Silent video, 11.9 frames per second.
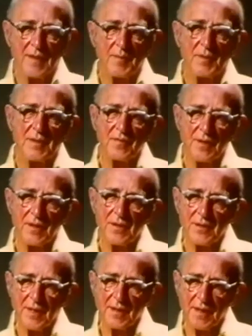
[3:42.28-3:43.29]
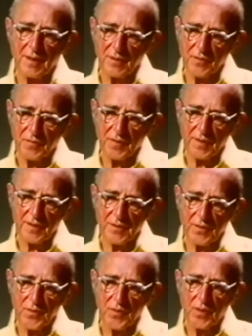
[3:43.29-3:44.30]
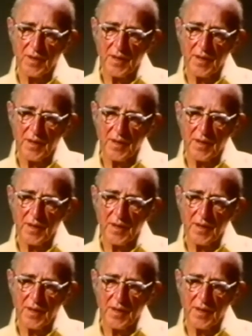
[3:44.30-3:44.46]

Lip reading: Let me see if I understand that you feel as though